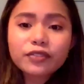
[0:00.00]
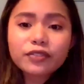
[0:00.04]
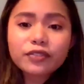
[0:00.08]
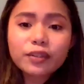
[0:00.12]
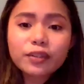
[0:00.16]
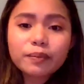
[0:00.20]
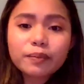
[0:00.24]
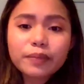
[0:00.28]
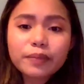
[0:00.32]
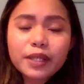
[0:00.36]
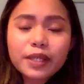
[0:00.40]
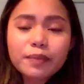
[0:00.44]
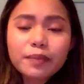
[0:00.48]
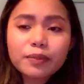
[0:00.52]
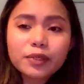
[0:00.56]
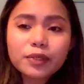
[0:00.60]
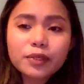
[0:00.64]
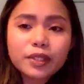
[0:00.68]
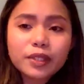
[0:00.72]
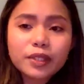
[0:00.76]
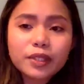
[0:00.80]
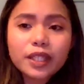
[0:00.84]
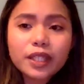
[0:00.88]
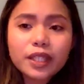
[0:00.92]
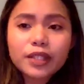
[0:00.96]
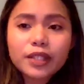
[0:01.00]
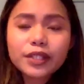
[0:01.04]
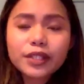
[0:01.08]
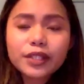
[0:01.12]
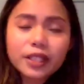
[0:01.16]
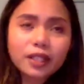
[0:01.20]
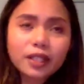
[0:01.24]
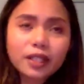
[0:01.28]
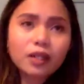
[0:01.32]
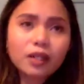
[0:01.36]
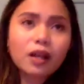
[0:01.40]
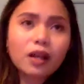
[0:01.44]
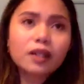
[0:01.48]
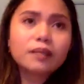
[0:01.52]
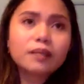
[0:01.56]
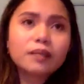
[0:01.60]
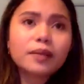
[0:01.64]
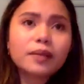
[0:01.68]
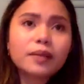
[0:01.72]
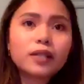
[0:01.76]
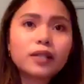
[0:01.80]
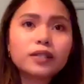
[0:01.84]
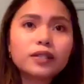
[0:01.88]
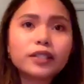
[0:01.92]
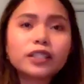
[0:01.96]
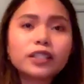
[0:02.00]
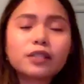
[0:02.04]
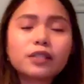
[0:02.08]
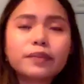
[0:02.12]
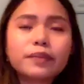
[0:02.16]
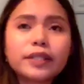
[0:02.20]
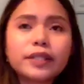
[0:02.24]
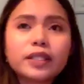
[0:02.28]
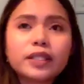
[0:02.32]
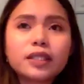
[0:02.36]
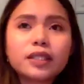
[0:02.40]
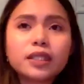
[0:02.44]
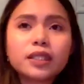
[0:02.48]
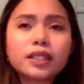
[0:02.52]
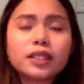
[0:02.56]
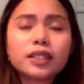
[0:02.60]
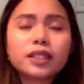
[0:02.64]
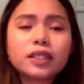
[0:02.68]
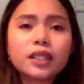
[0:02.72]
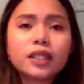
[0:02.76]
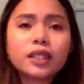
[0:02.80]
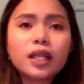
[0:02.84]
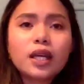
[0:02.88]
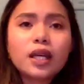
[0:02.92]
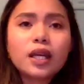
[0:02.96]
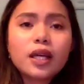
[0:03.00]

from people and hearing a lot about their experiences.